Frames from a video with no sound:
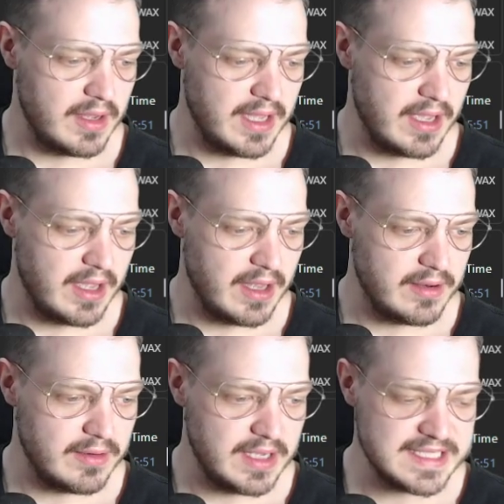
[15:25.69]

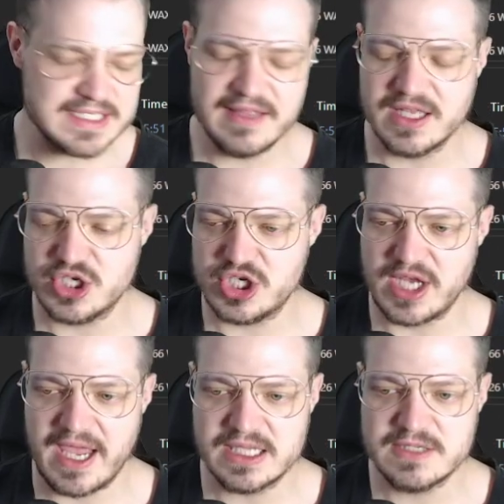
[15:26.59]
And it's not the
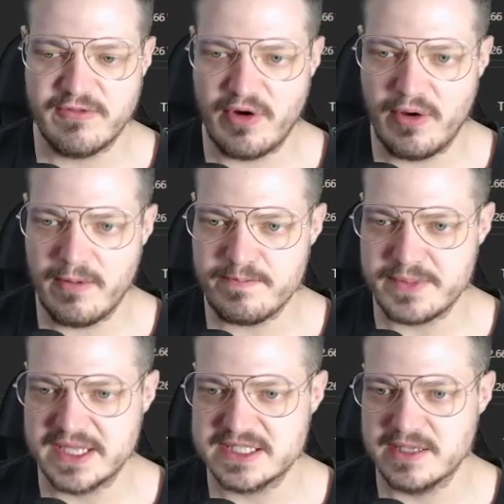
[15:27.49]
chain's fault,
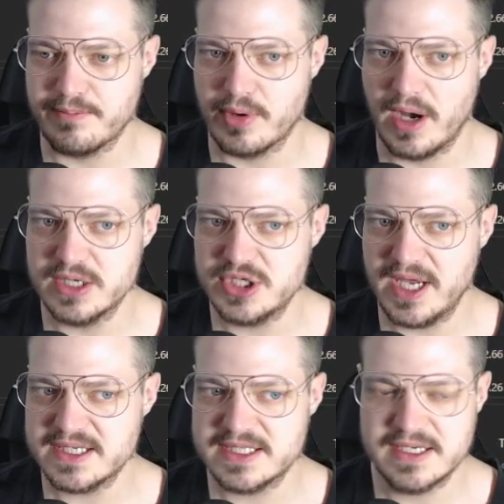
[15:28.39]
it's the
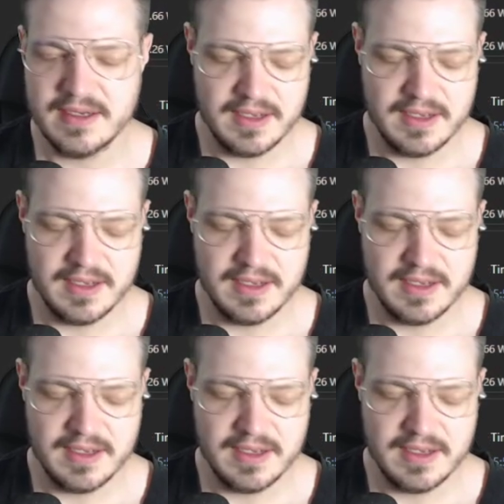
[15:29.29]
project.